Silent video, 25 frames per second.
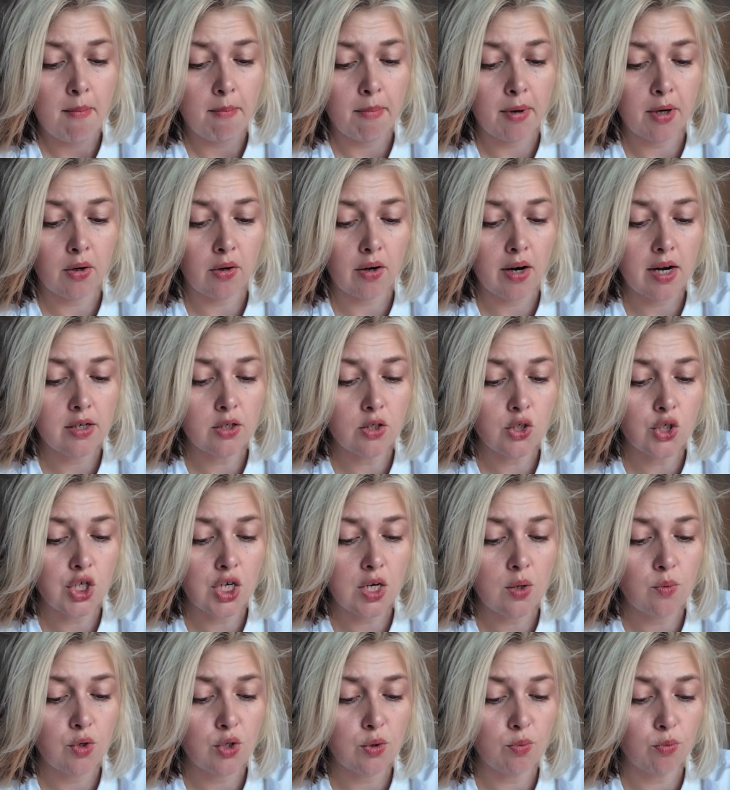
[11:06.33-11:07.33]
but her
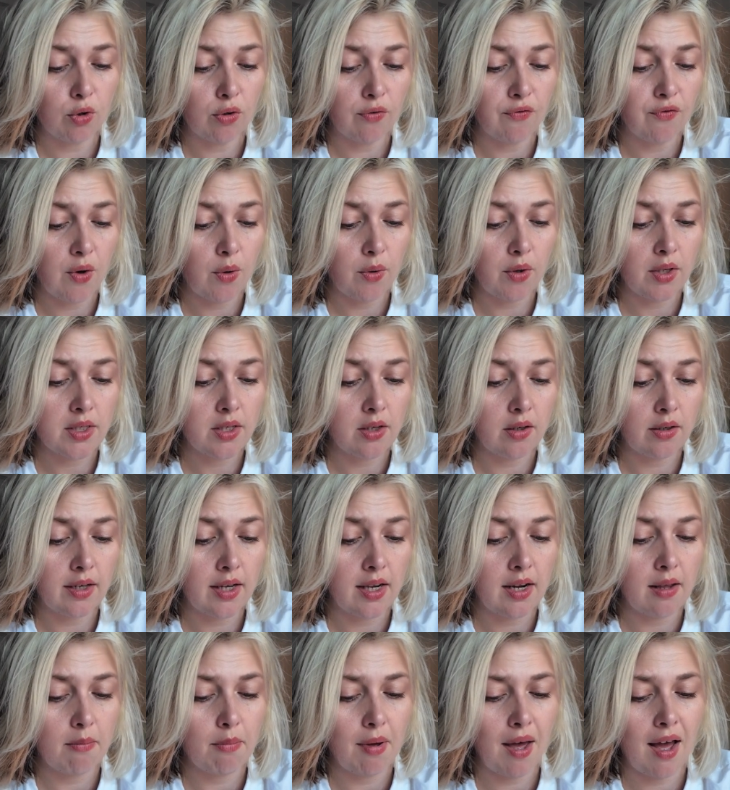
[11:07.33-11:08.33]
energy was more focused on
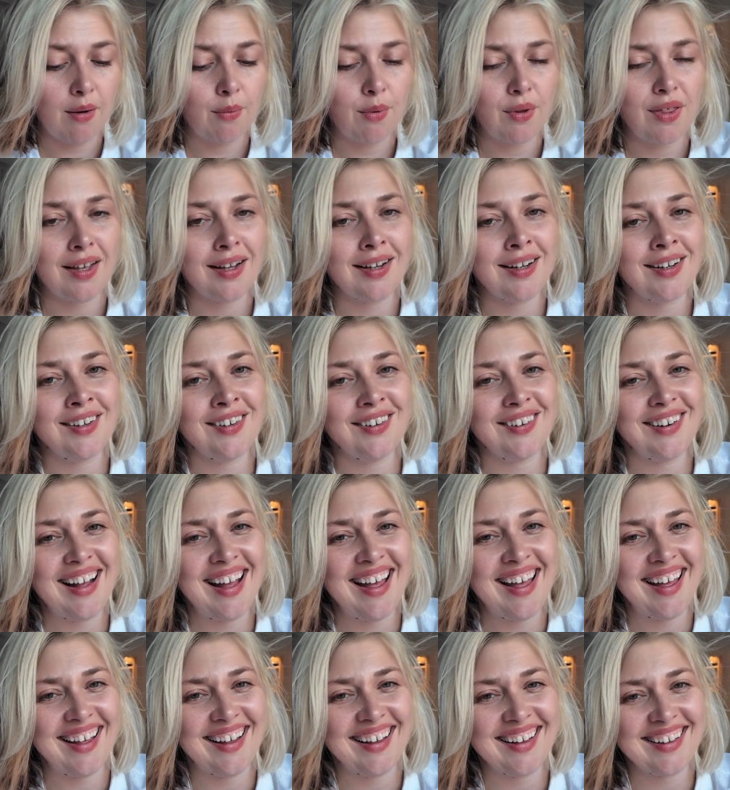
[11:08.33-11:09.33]
getting back with her
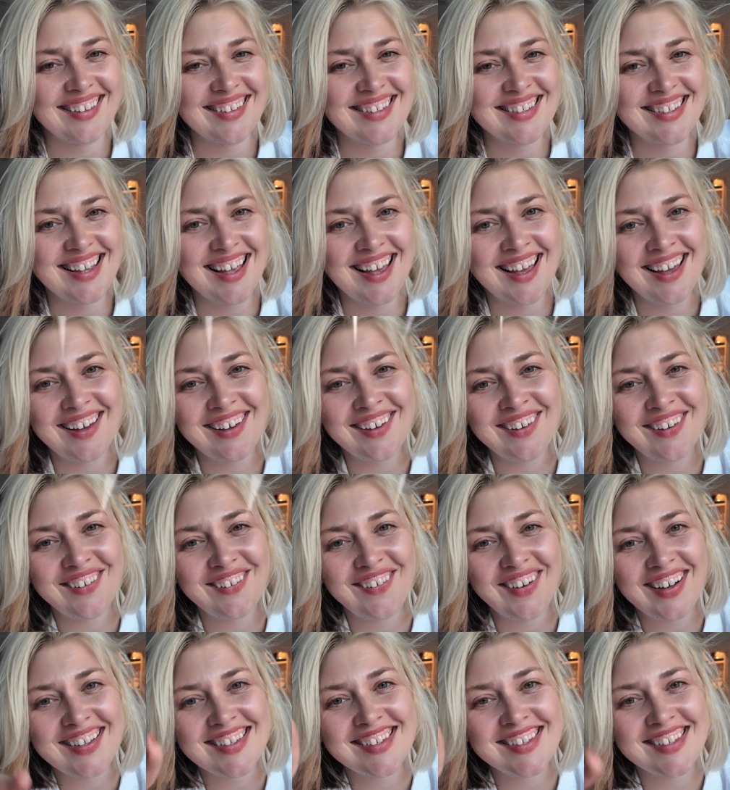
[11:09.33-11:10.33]
ex. Oh,
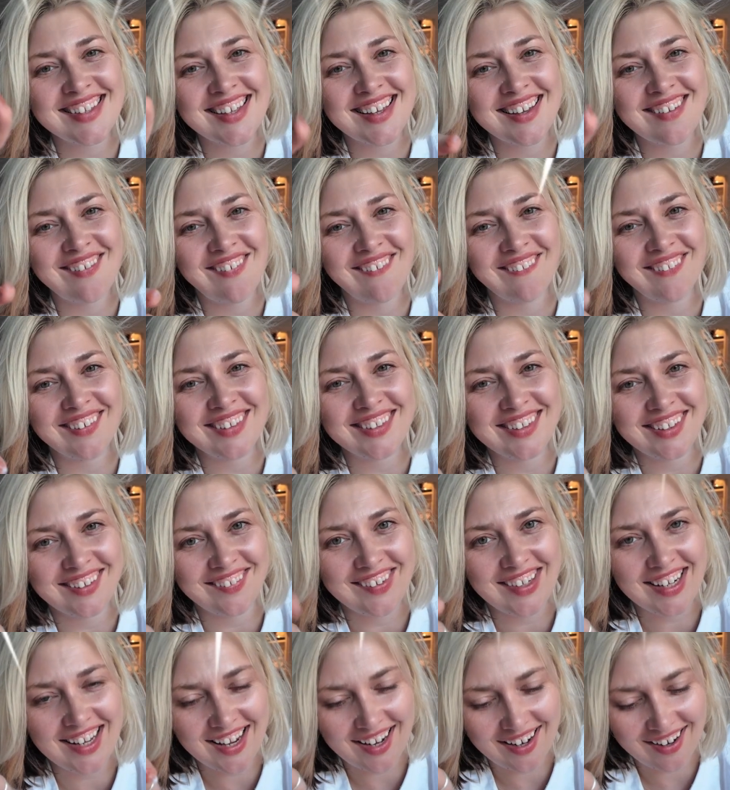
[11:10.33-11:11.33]
I see what we're
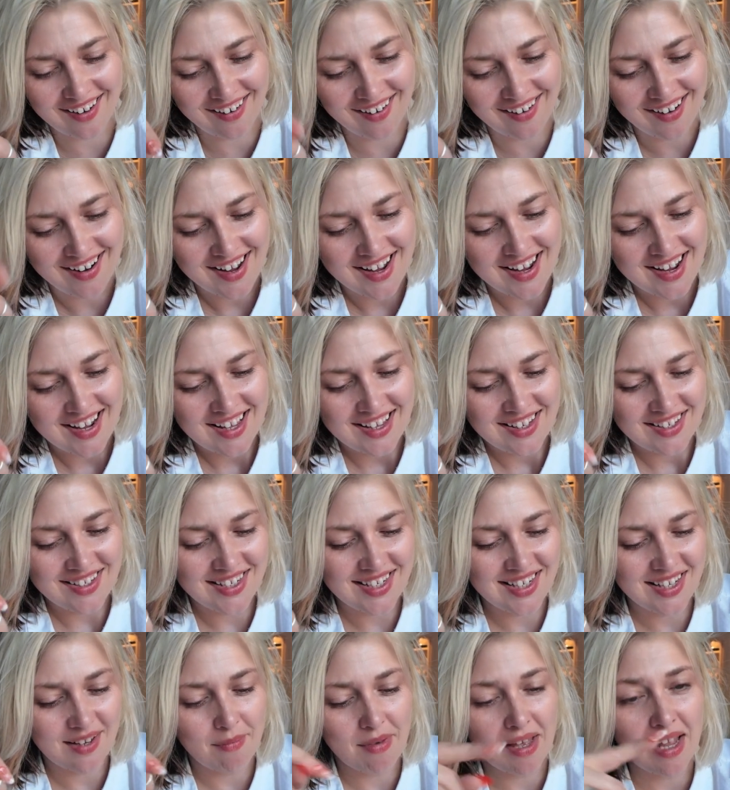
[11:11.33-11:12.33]
doing here.
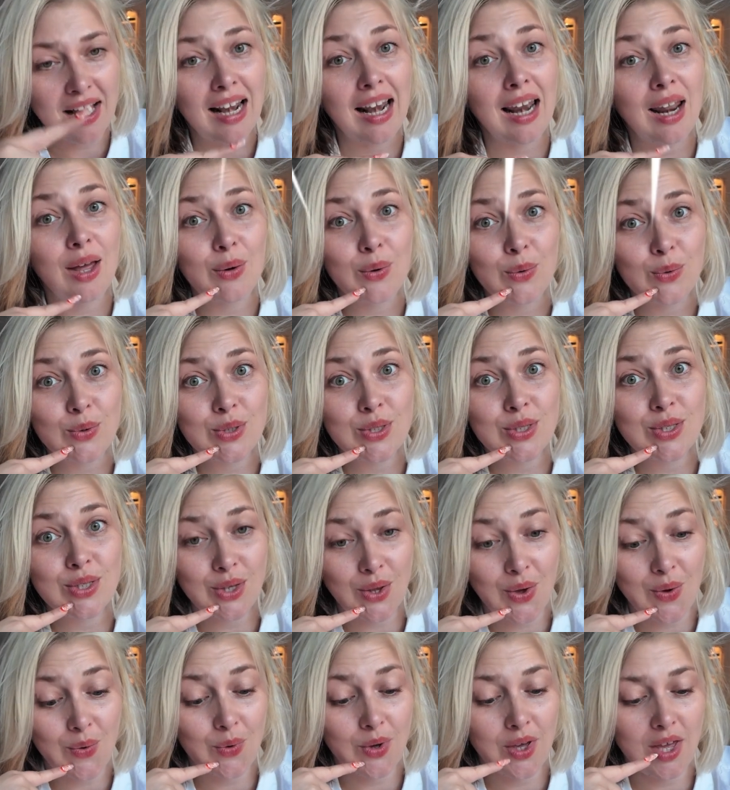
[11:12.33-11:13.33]
She can be close.
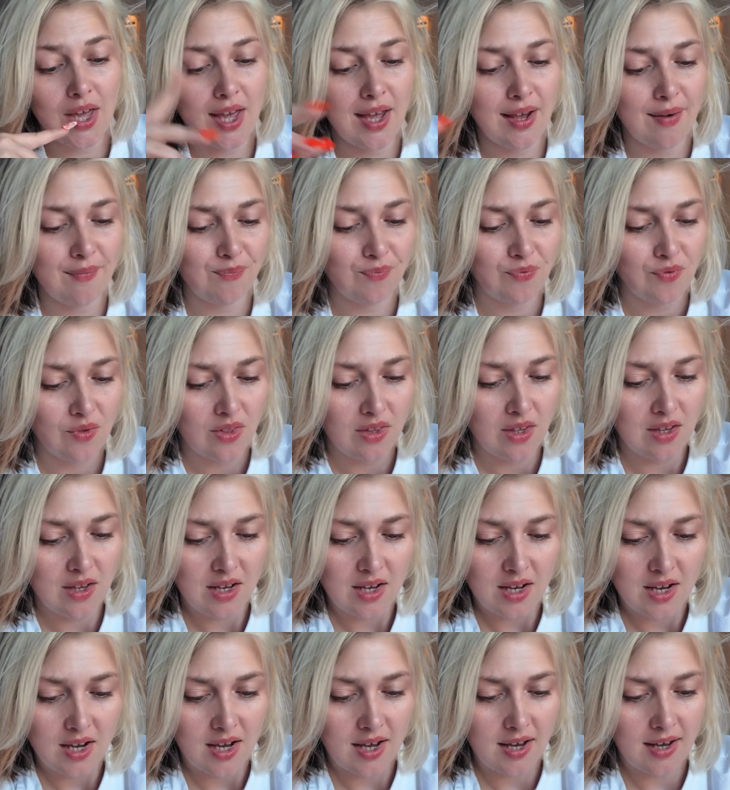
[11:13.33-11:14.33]
Okay.
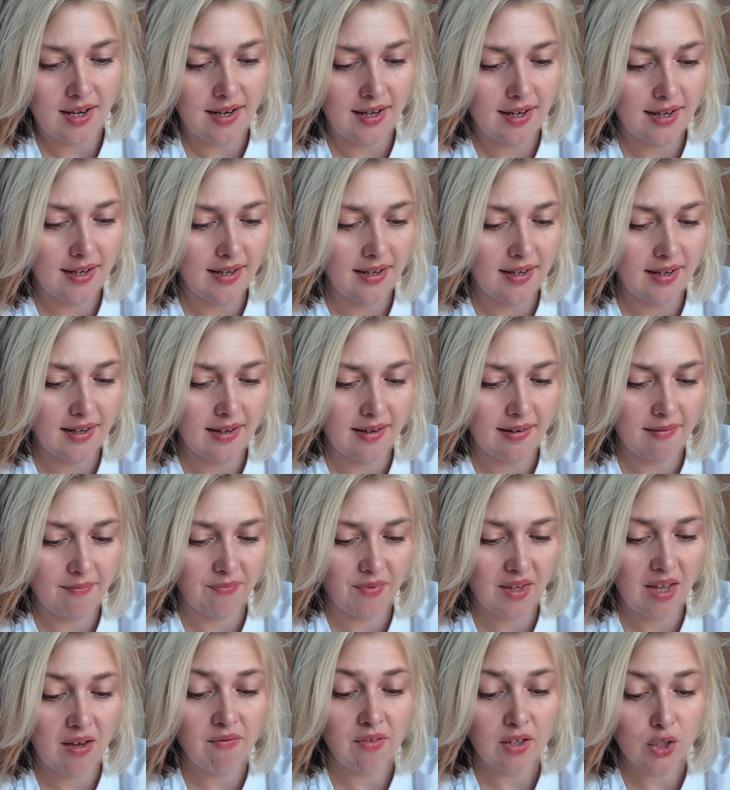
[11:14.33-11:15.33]

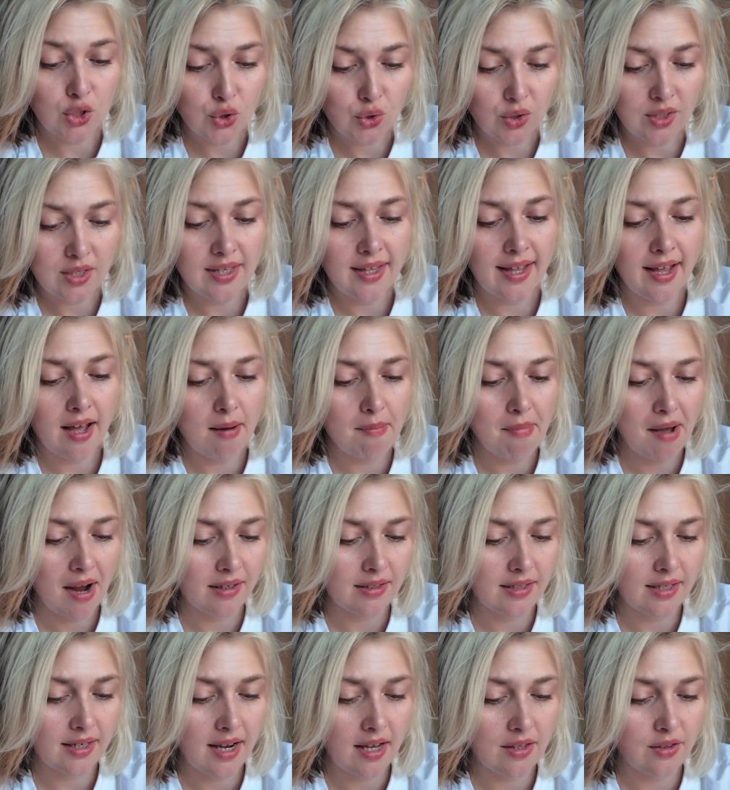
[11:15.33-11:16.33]
Eventually they got back
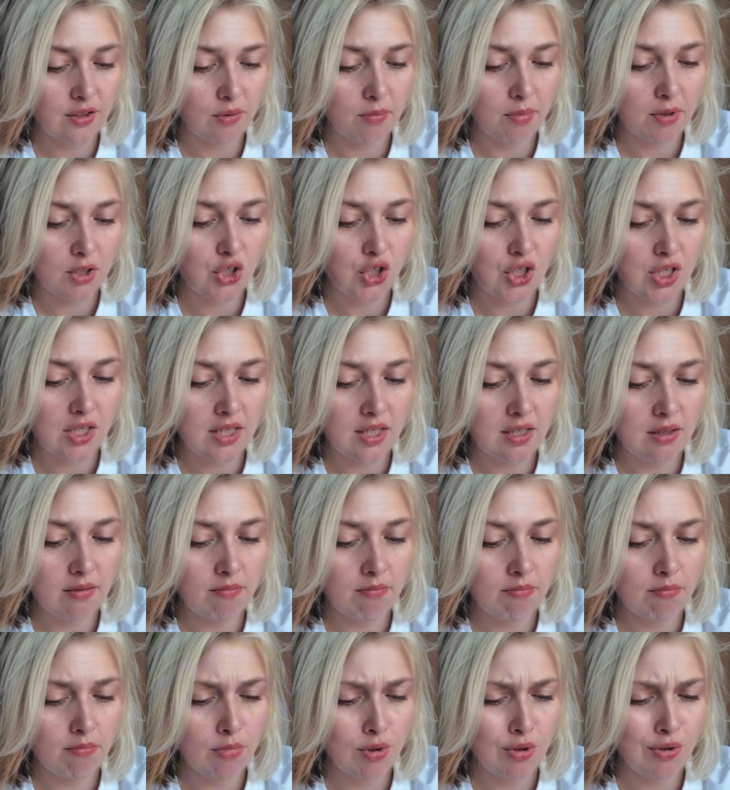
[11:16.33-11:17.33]
together, but she
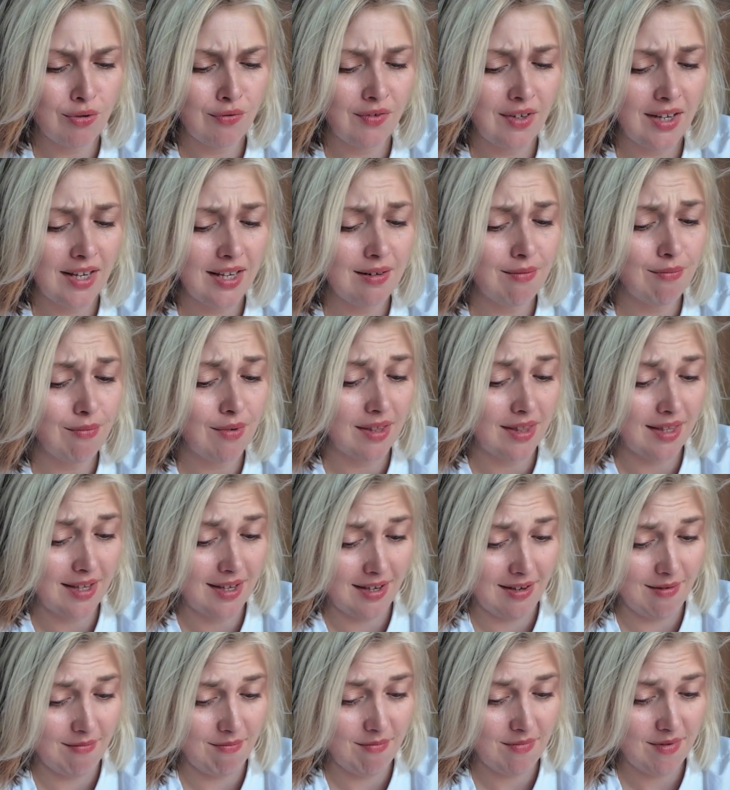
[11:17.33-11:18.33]
didn't move in with
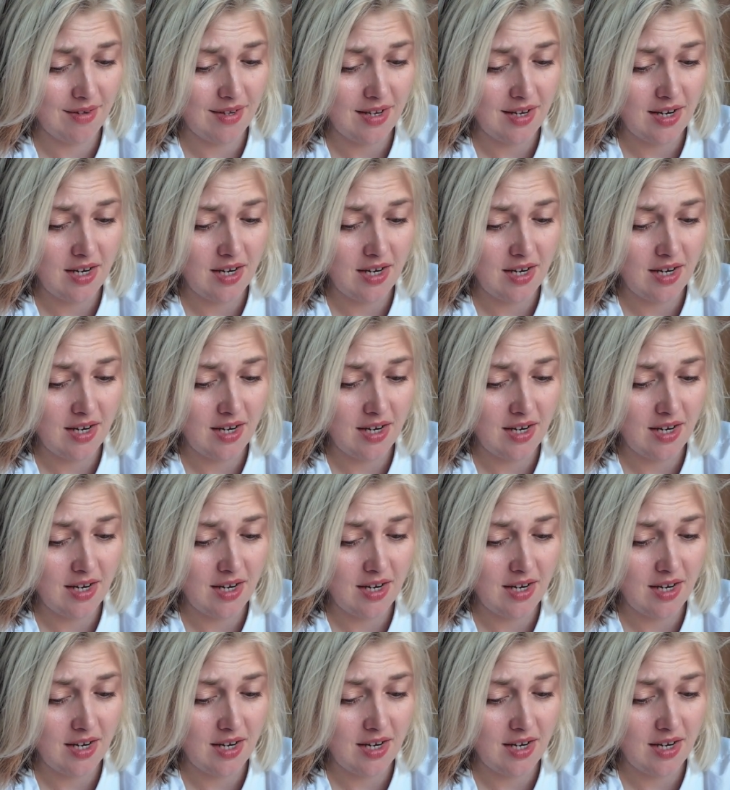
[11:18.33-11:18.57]
him.